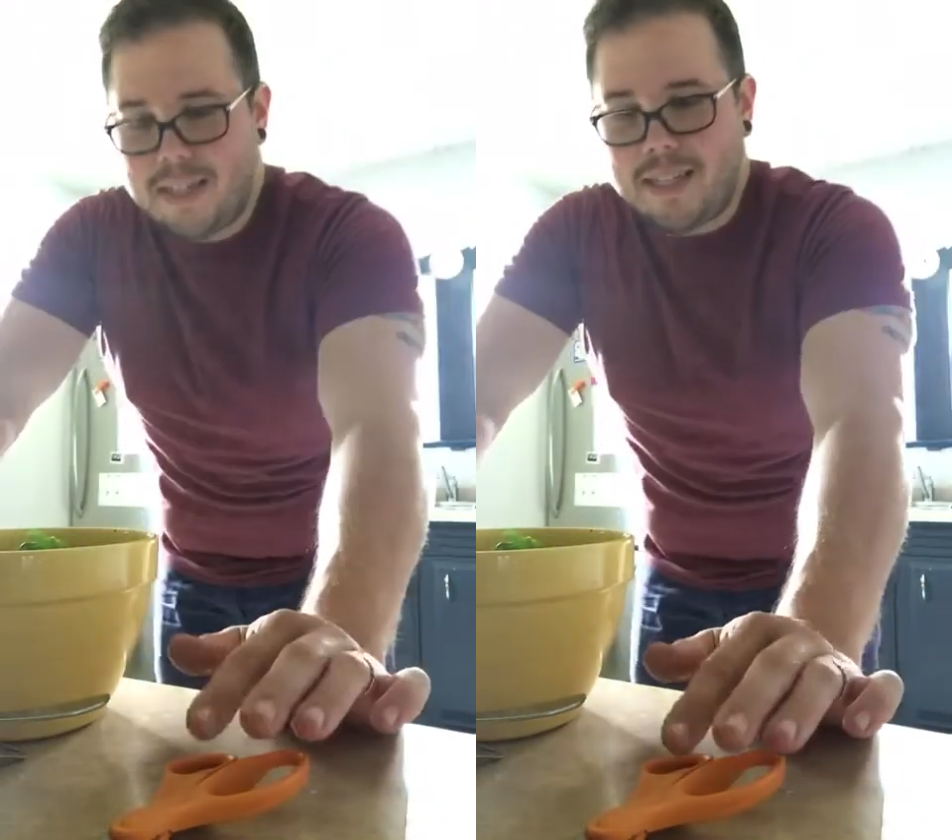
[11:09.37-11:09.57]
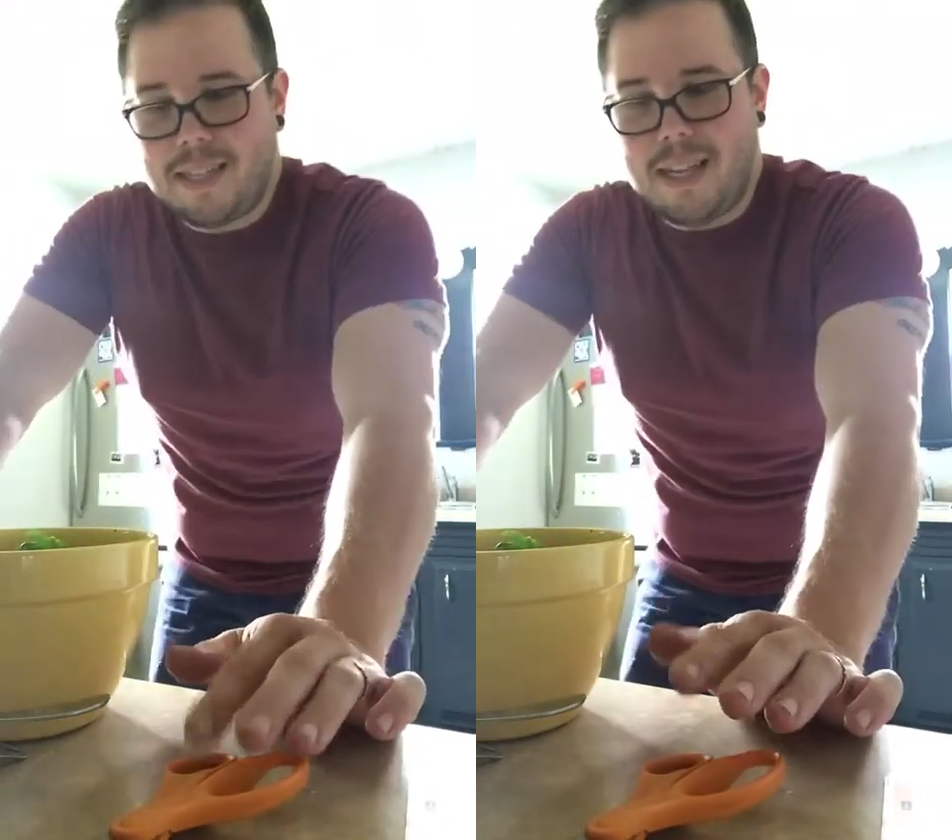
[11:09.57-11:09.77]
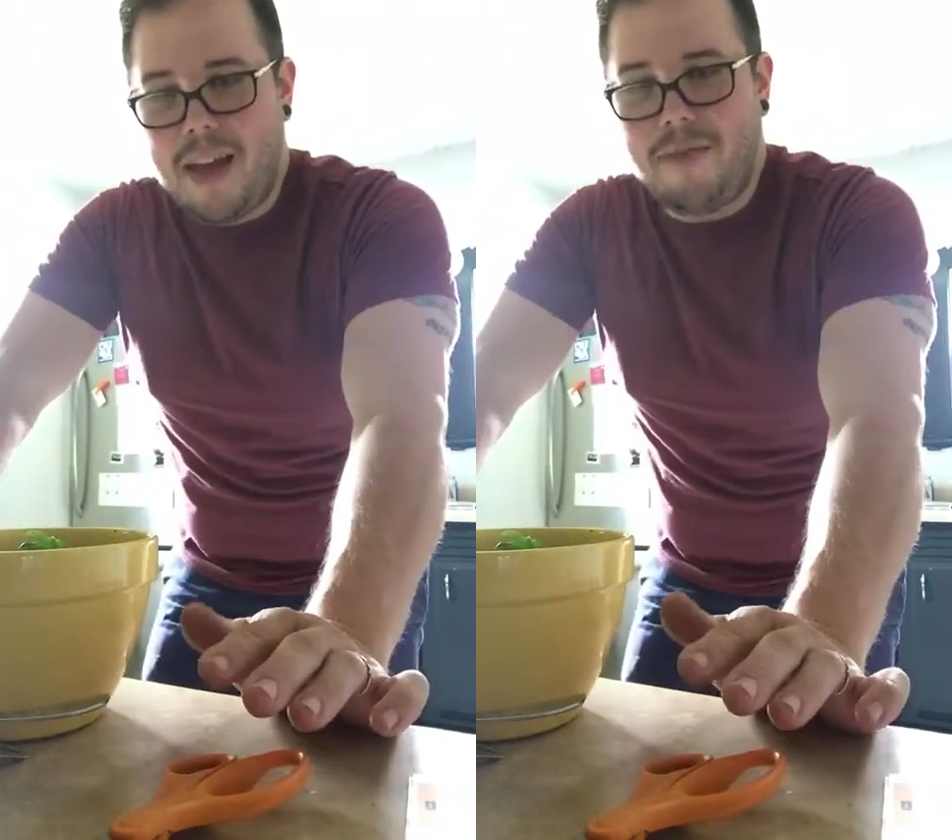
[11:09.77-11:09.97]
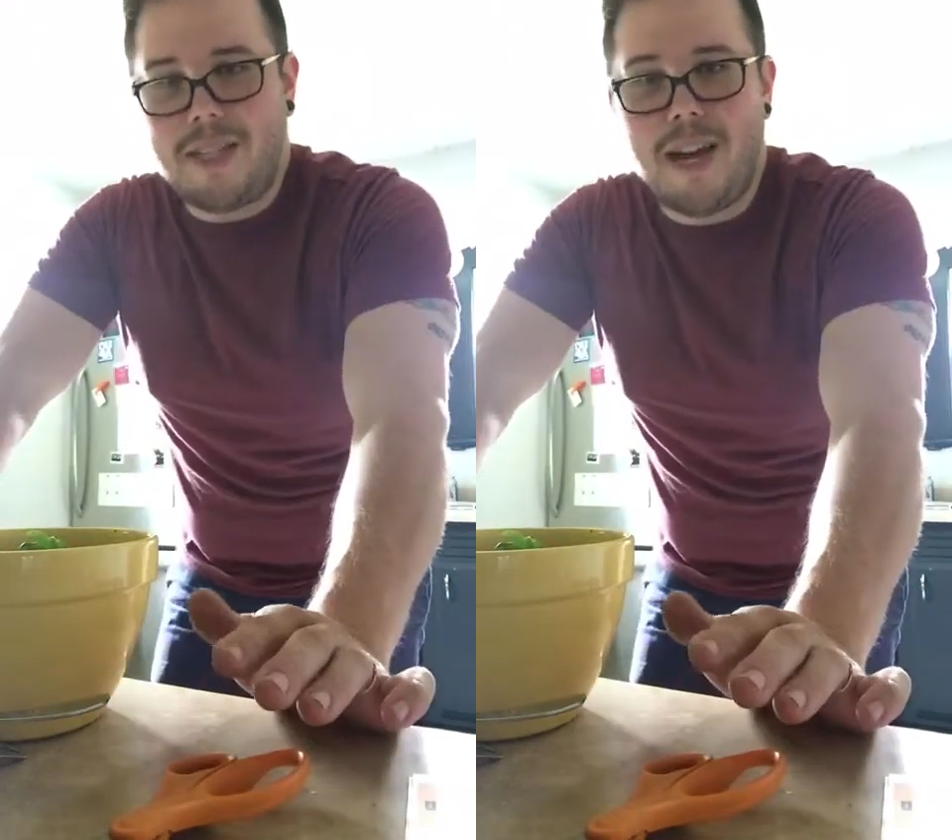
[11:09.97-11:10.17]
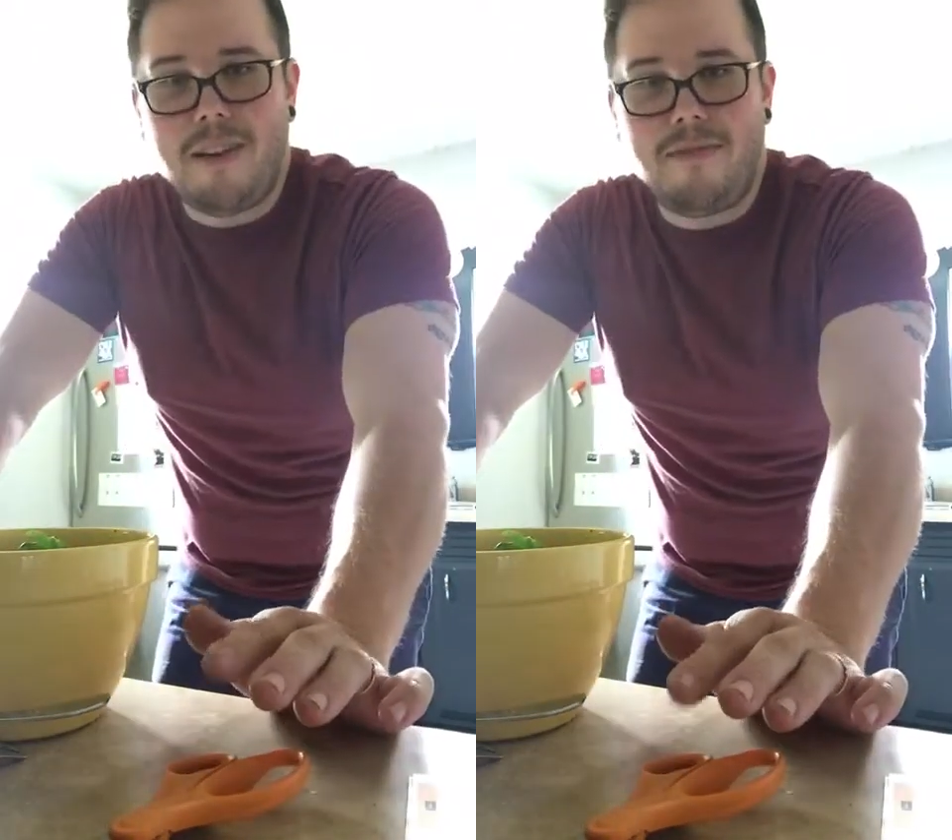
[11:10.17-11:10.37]
It doesn't have a
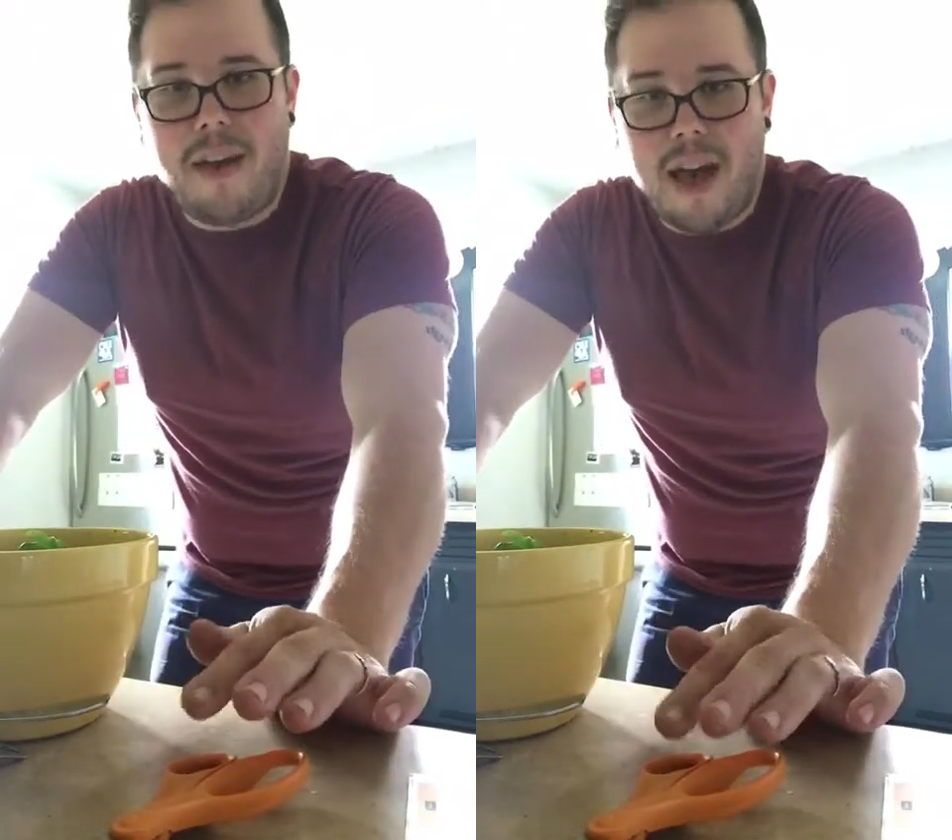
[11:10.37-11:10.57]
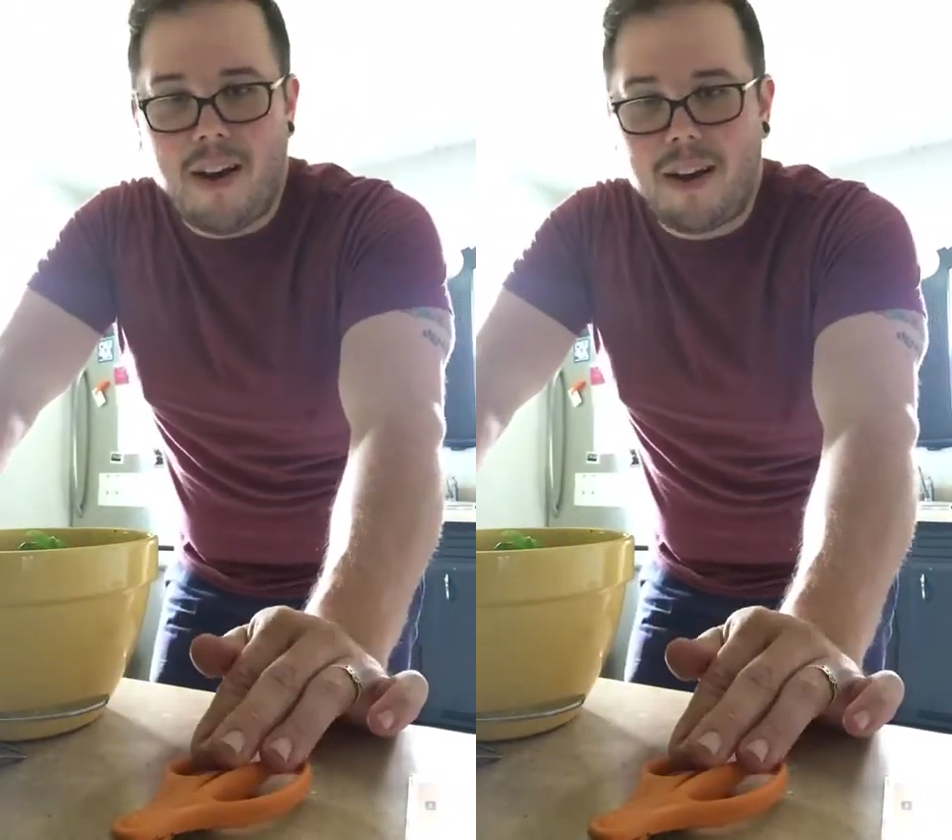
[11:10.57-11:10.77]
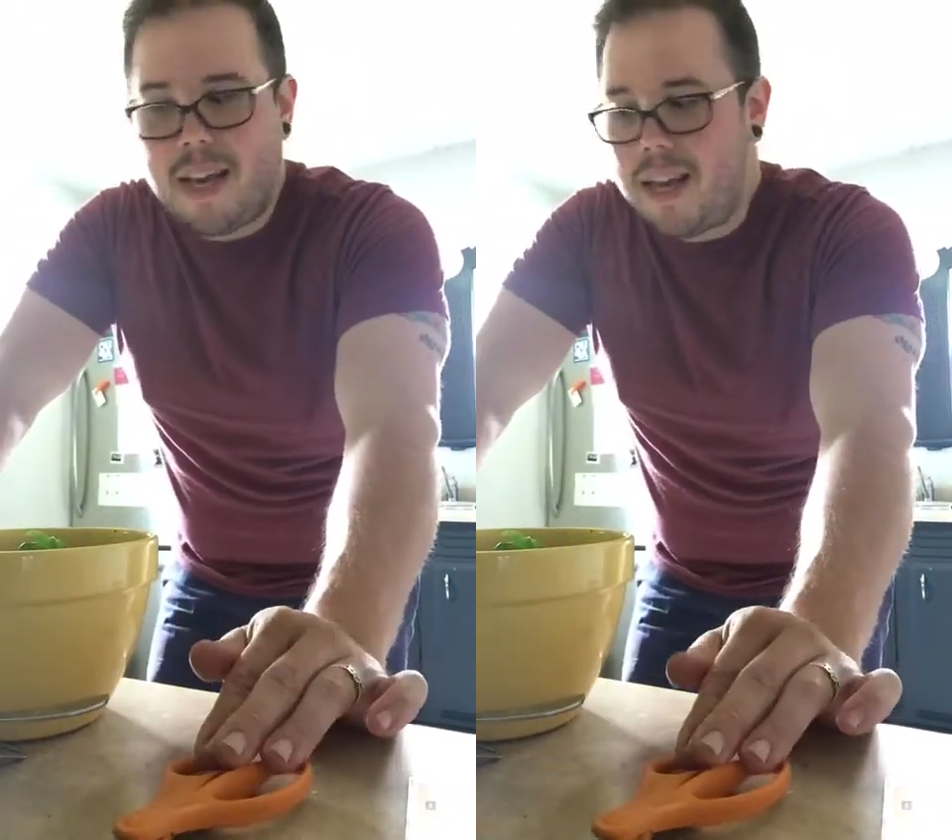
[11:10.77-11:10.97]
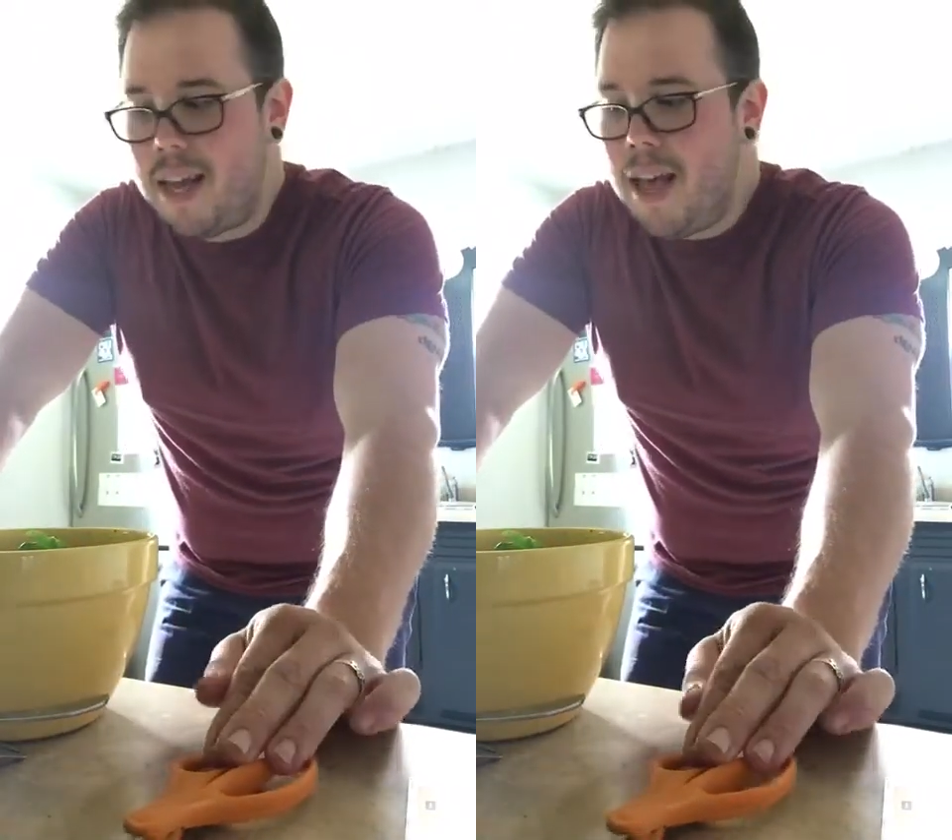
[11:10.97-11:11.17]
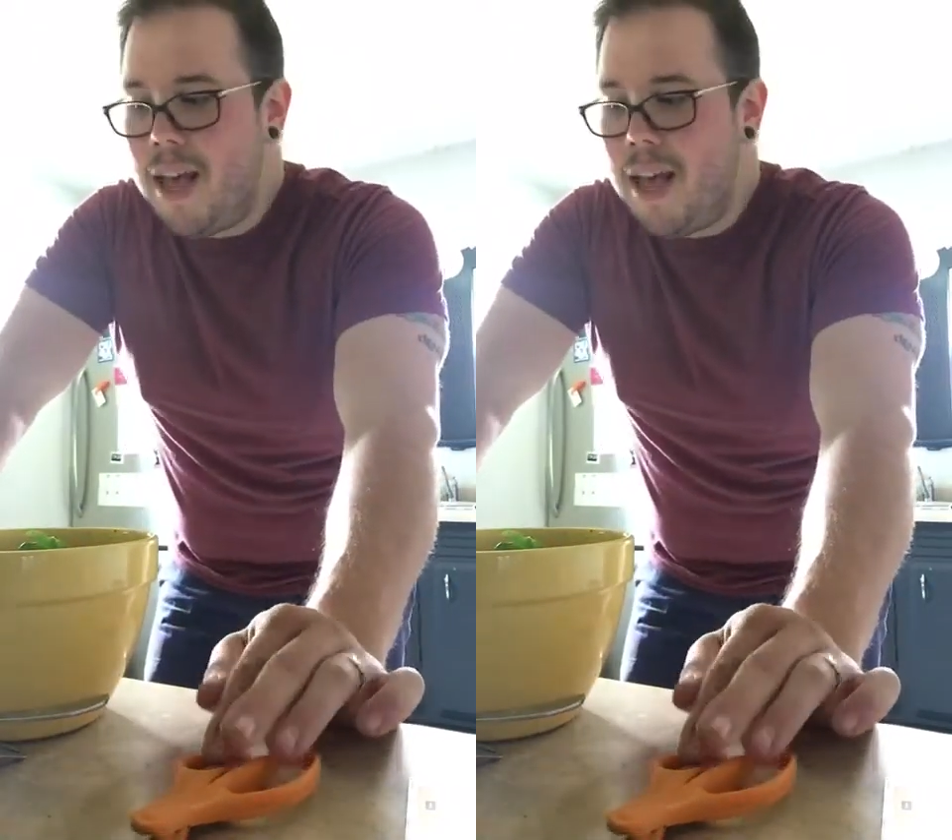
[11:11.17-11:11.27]
ton of fat on it.